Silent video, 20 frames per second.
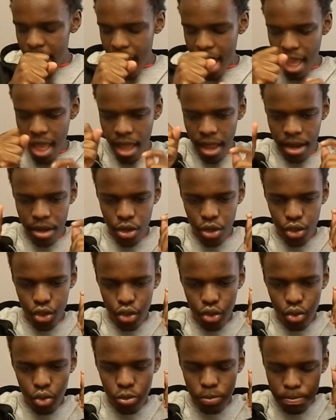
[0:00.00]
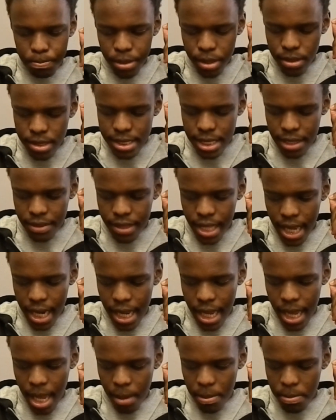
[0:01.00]
And you building that
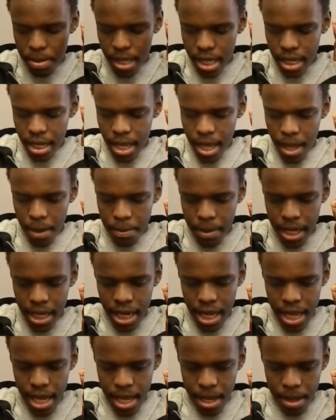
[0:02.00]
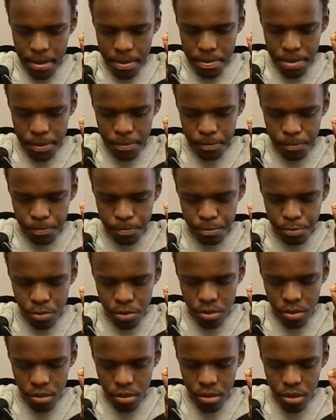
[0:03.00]
up and up and up,
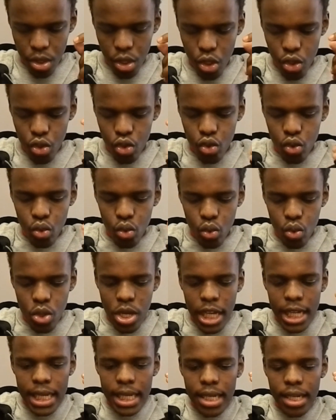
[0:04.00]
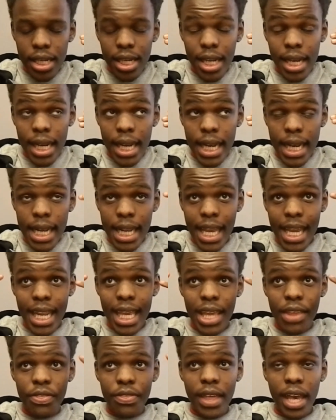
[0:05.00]
you
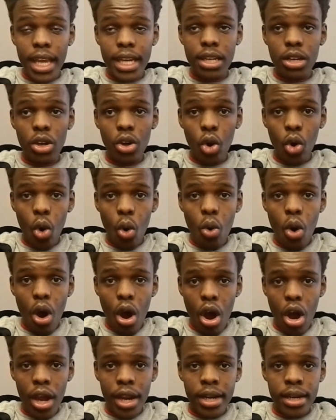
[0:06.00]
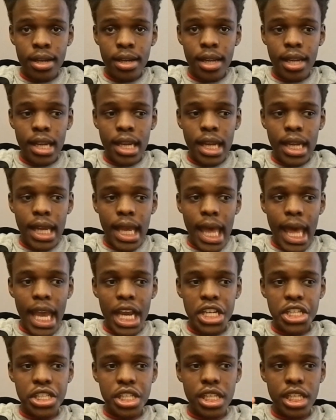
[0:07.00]
letting that go on,
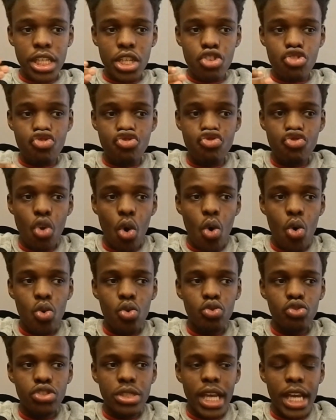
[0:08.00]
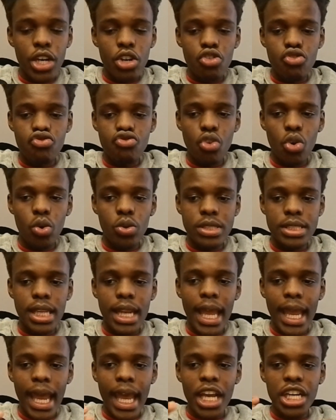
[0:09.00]
actually grows and grows,
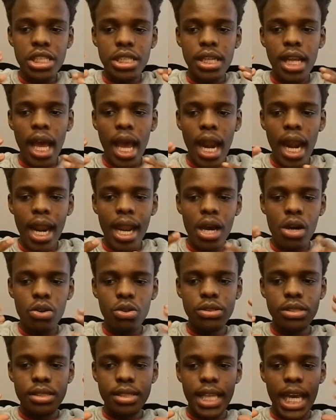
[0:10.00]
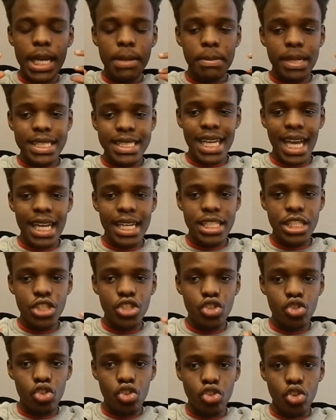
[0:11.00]
like actually allows that mentality
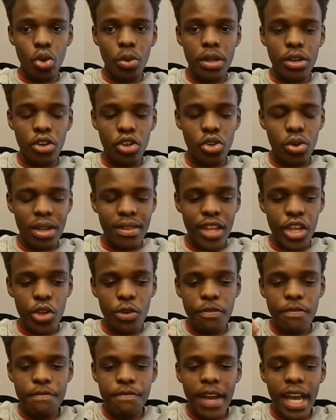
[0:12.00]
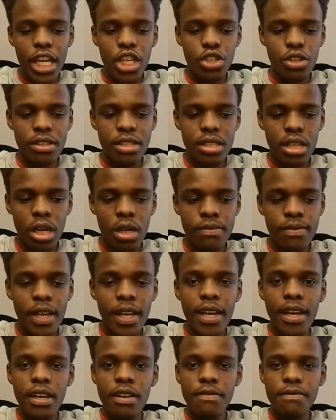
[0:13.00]
to grow and grow, and then you find yourself
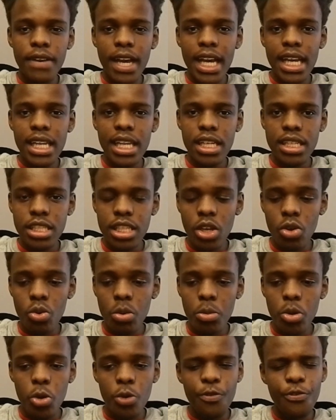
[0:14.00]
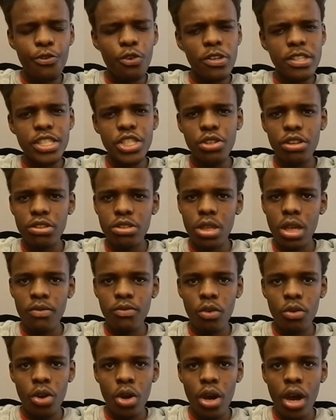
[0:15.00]
violating a woman or forcing yourself
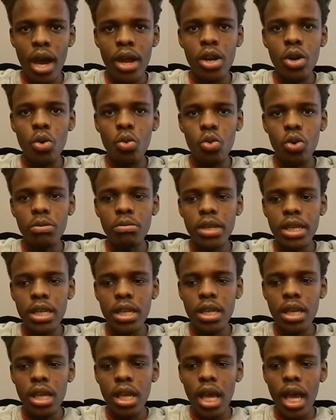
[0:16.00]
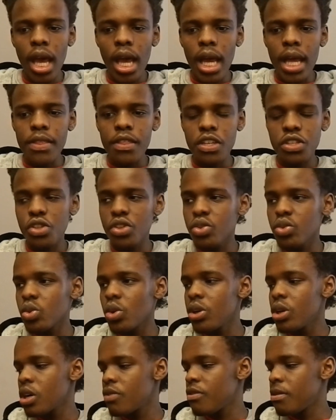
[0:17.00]
on a woman. There's a
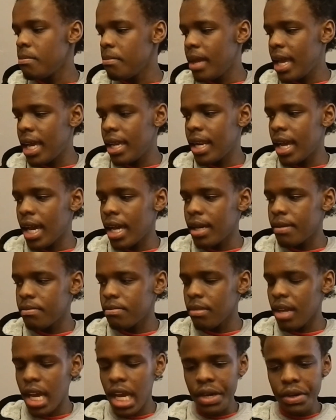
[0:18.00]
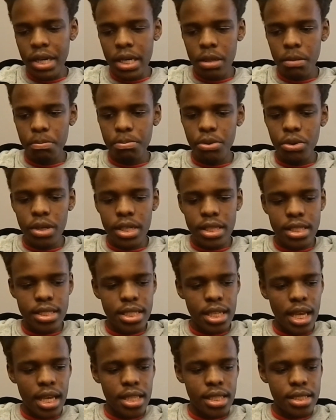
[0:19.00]
story of a man. I read a book this
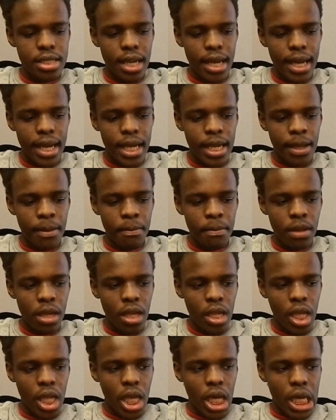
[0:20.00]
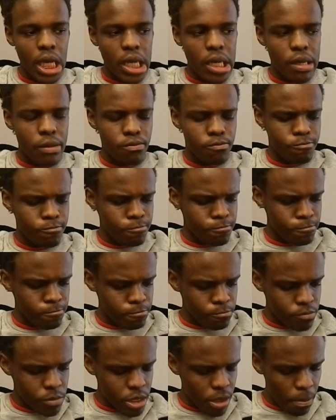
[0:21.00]
other time.
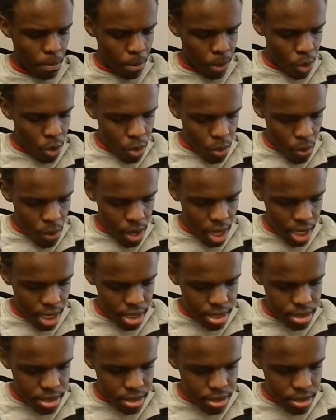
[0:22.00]
The book was,